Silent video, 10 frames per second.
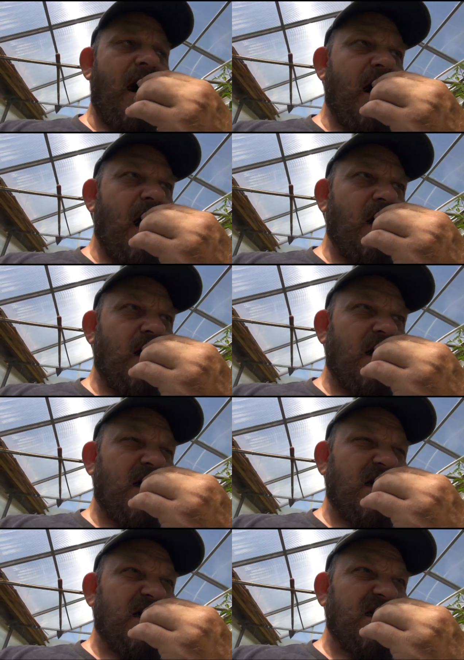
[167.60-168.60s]

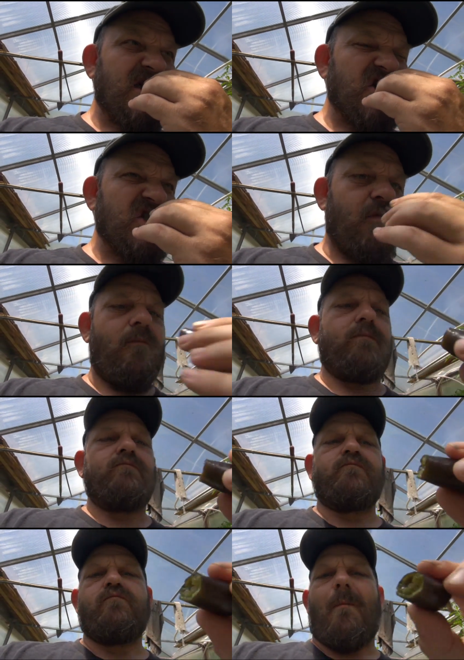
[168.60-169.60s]

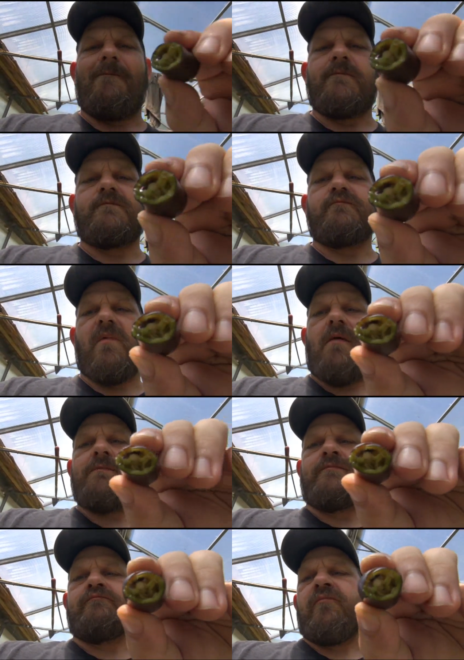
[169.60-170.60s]

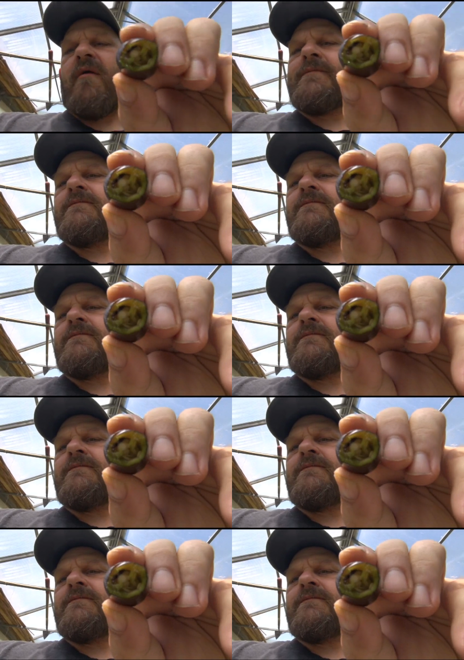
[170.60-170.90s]
(silence)